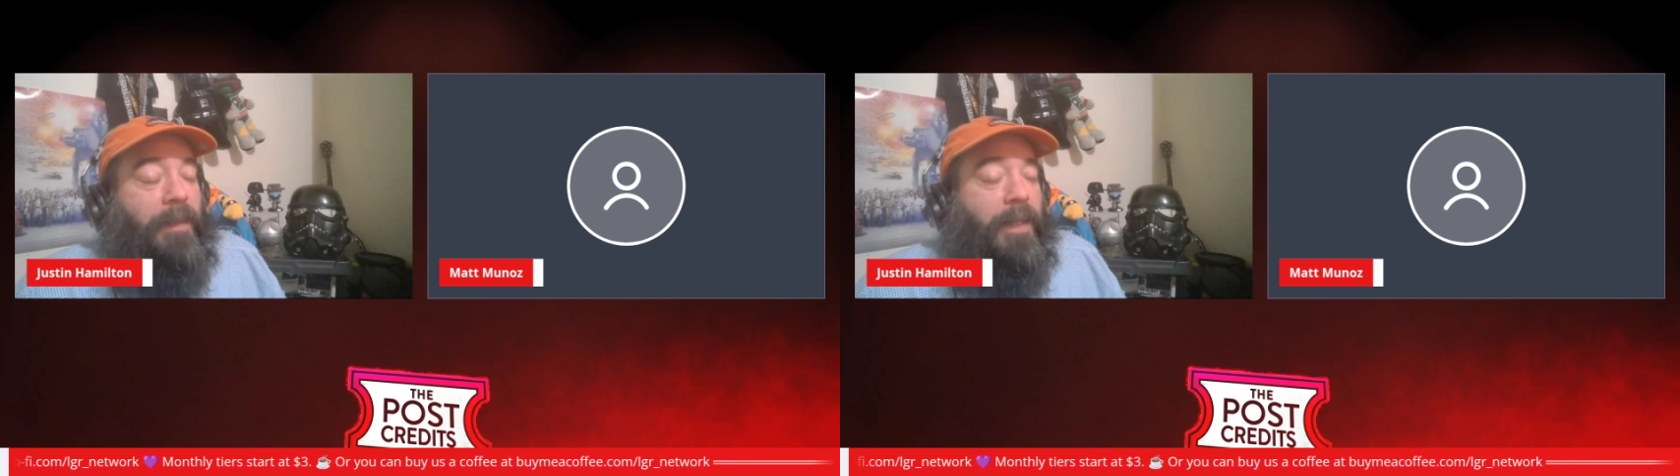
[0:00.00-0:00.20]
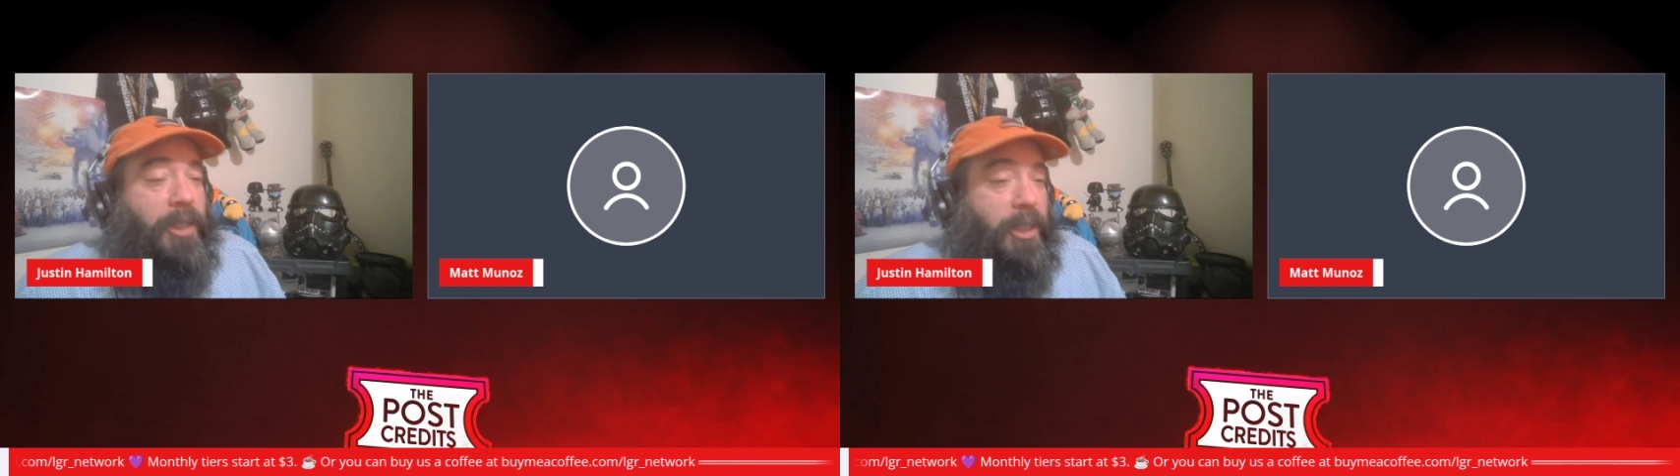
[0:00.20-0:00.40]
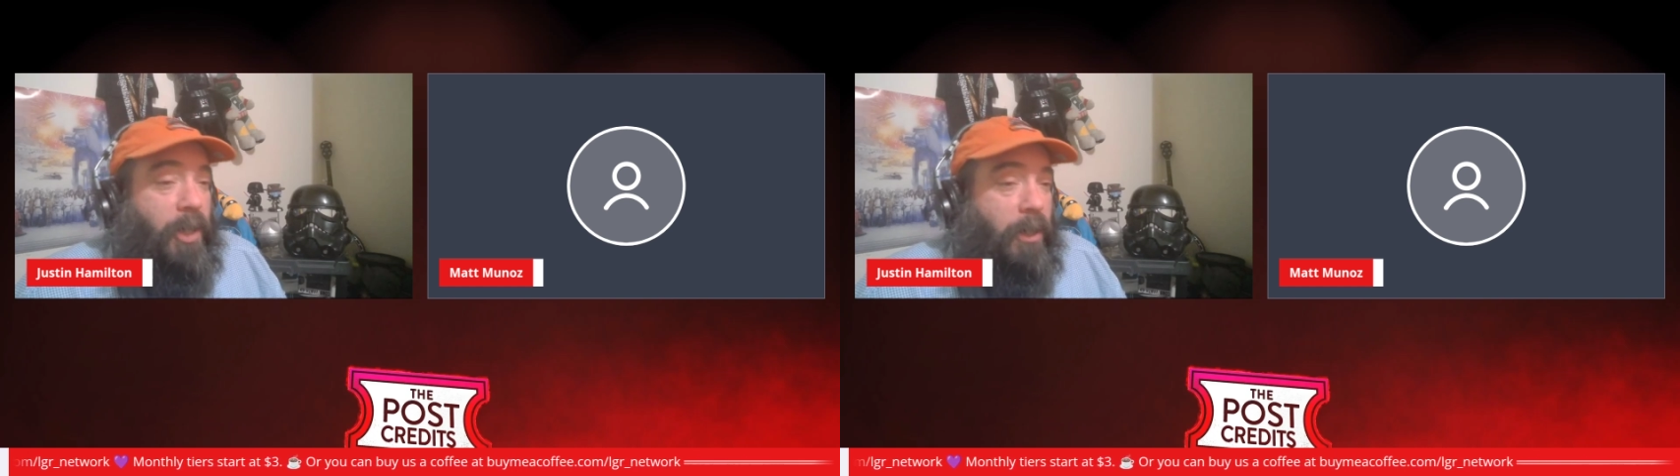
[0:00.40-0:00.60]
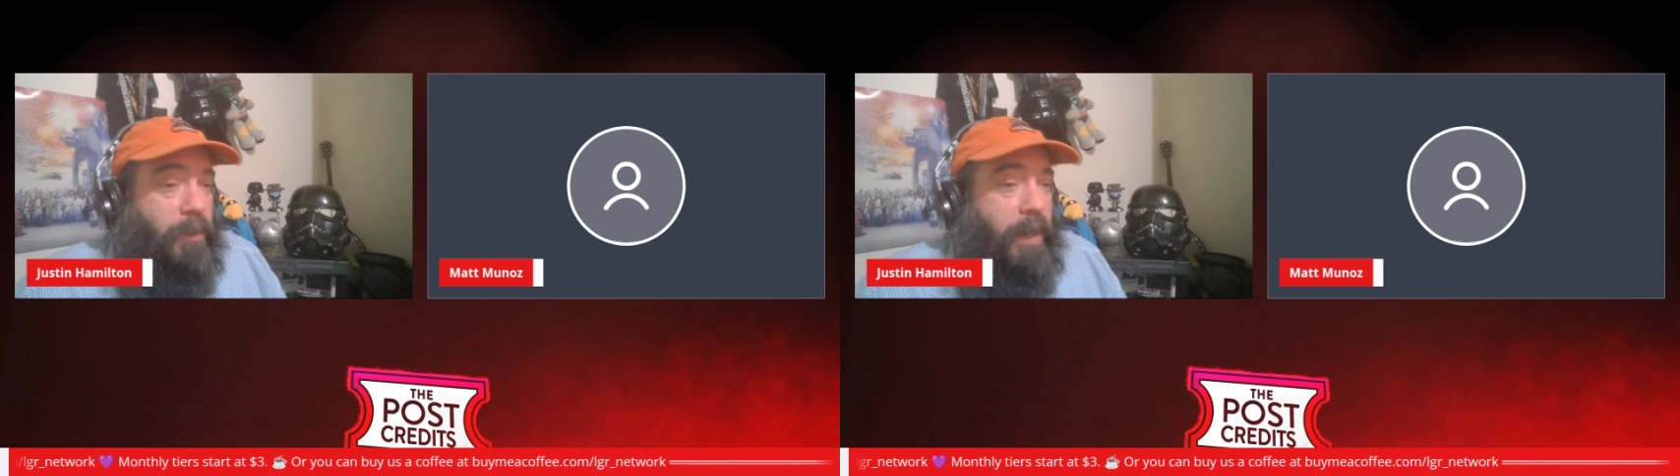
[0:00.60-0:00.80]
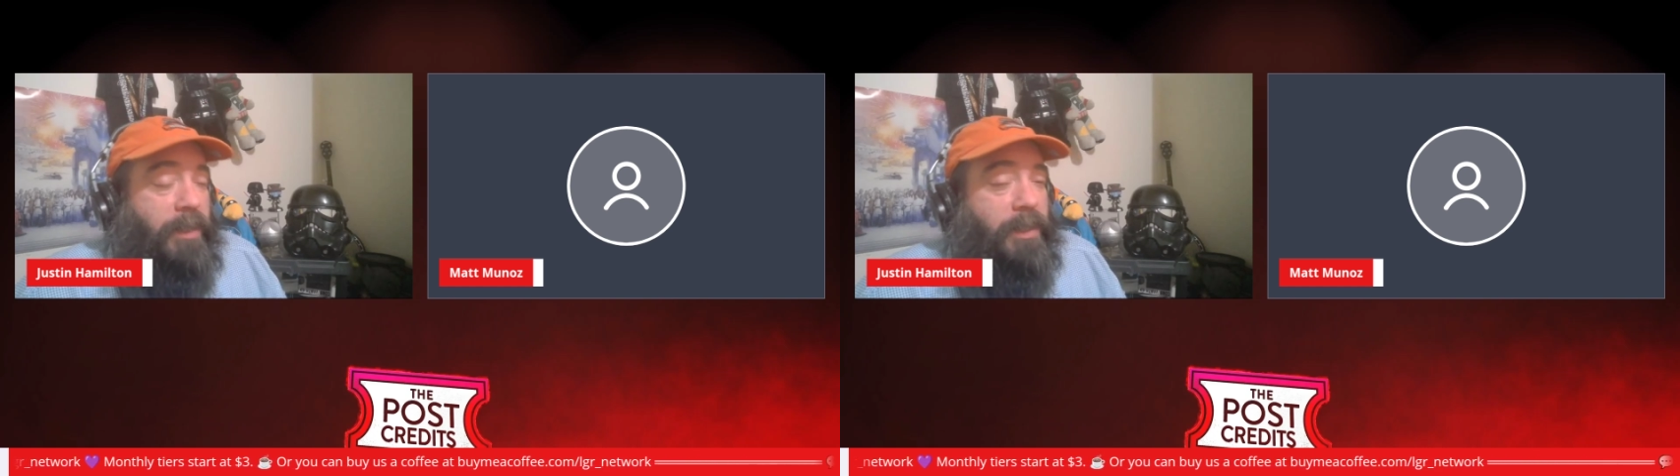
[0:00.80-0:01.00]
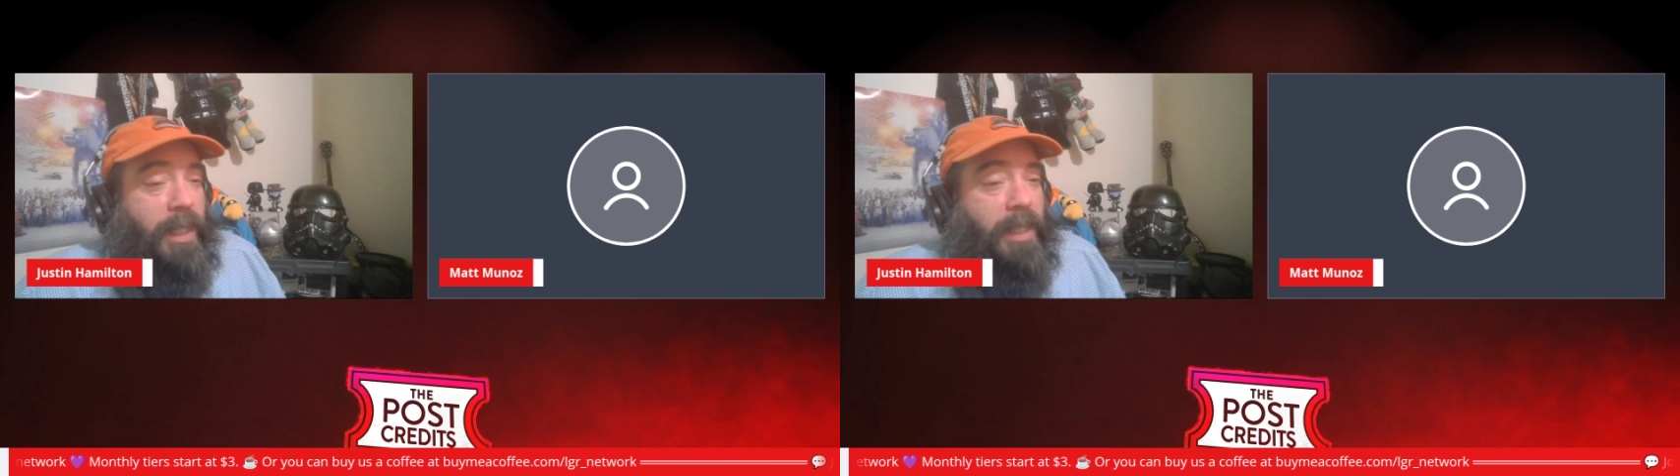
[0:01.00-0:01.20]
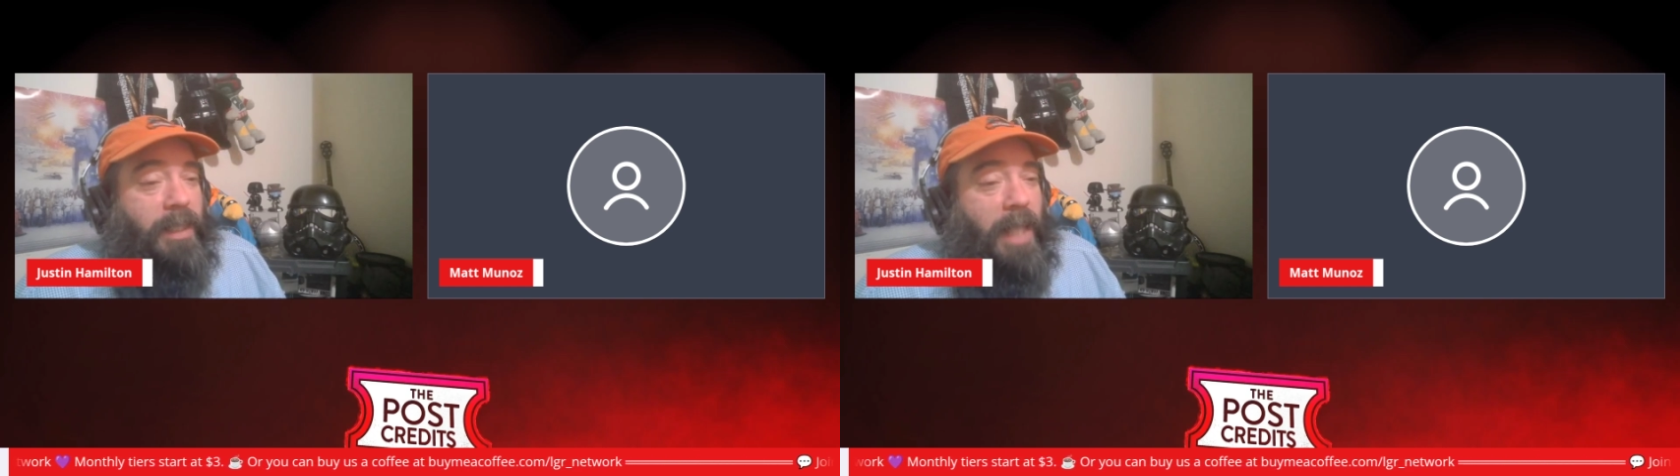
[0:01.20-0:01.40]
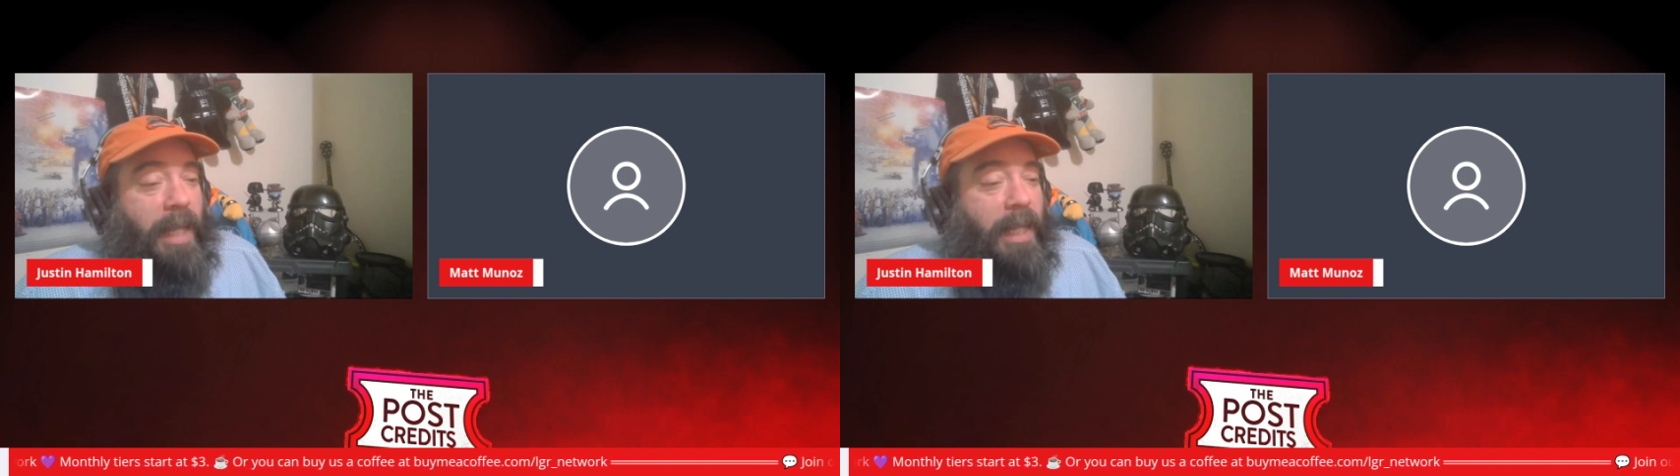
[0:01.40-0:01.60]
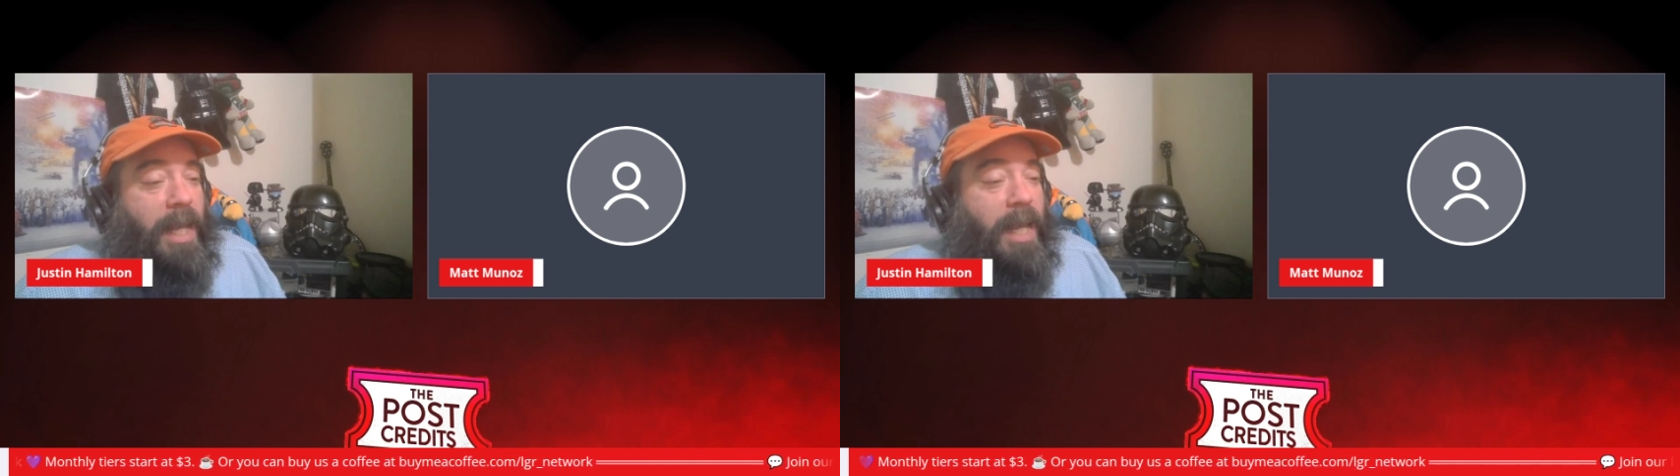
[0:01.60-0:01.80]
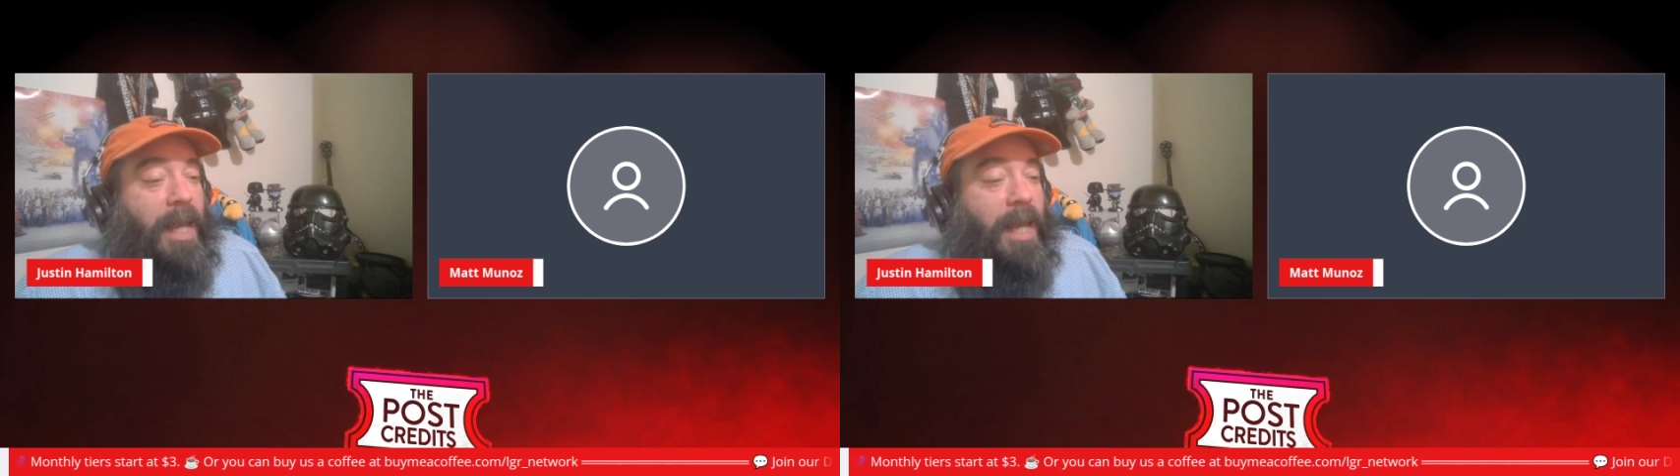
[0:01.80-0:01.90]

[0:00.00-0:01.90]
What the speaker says: And then she turns around and says, like,